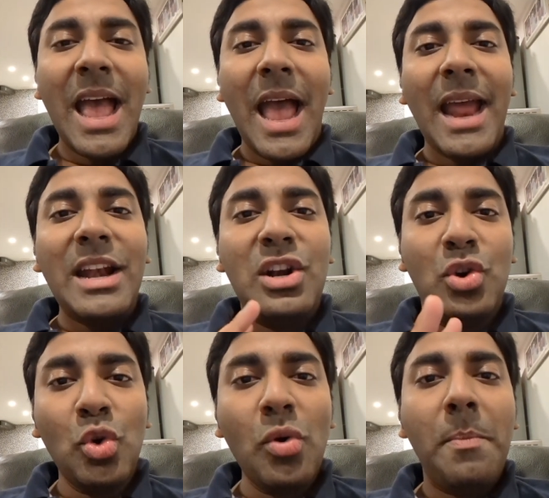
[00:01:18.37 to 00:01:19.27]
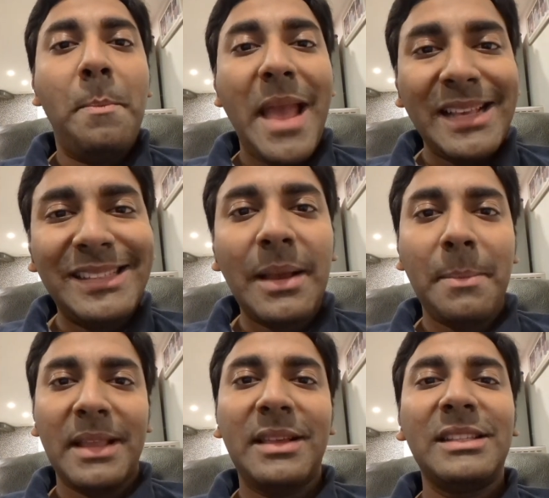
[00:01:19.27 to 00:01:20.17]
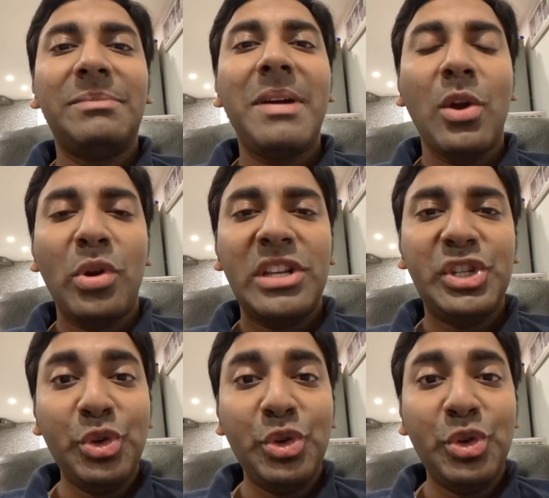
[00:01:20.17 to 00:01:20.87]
and two basic methods by which